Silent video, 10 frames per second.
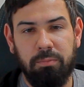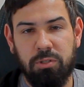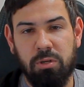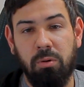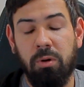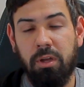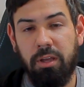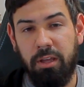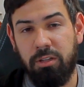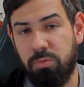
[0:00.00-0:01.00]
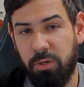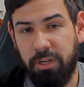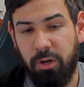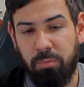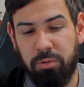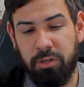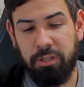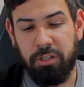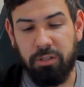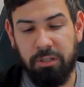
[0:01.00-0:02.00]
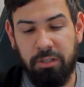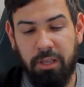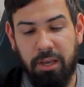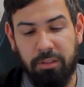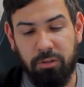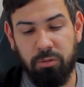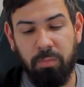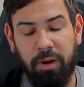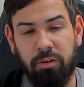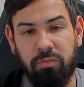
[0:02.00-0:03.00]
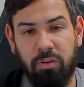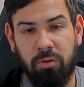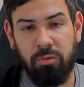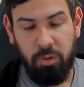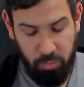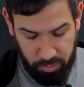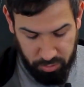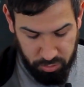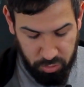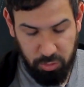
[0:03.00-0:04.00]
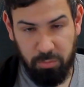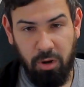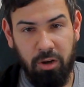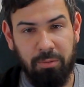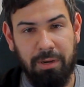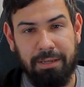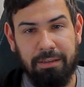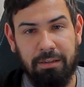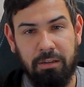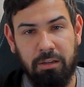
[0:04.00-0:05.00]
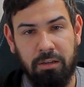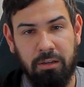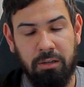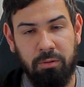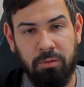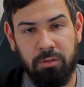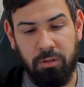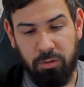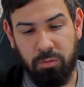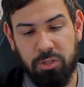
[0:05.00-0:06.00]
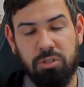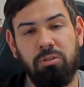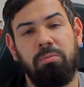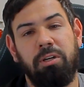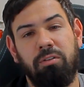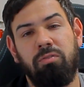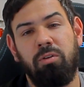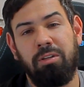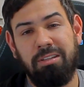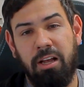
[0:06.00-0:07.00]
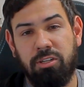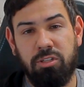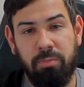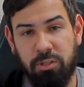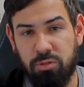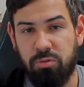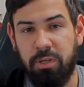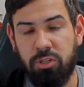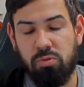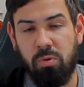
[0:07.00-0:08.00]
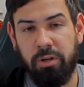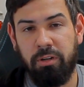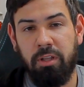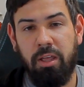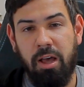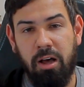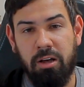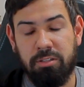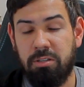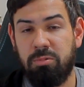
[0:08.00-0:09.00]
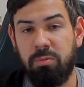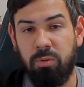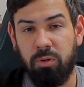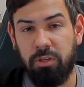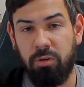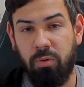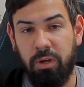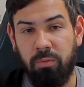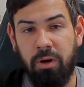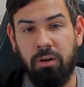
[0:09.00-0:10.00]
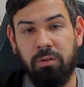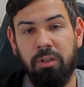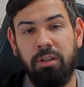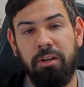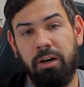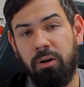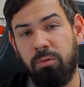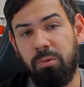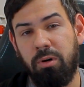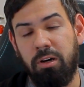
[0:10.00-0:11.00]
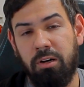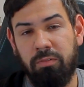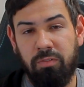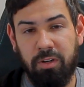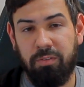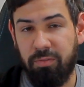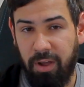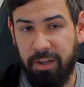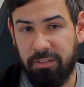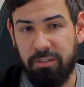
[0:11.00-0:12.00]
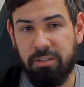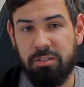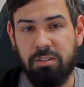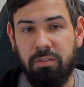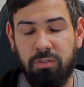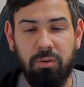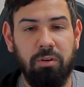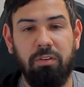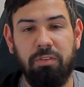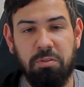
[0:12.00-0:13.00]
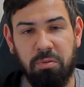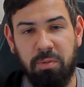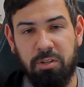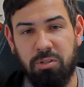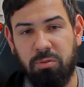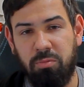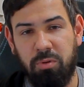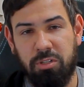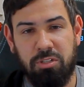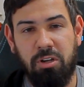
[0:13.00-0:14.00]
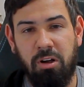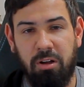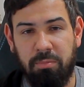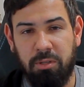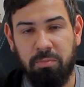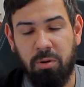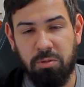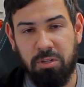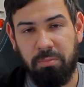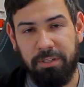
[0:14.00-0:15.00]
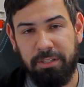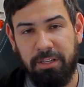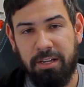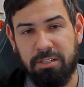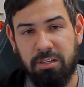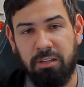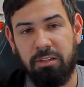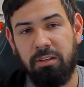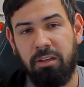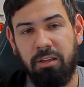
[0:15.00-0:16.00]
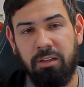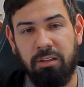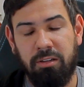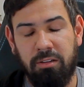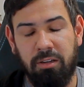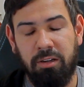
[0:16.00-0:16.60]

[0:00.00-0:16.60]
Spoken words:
So it's working out pretty good, and the new microphone with the zoom on my the new external microphone attached to my Zoom H1 seems to be working quite well. Now, funny fact is, if you go on our Facebook page, you would have saw me post up late last night and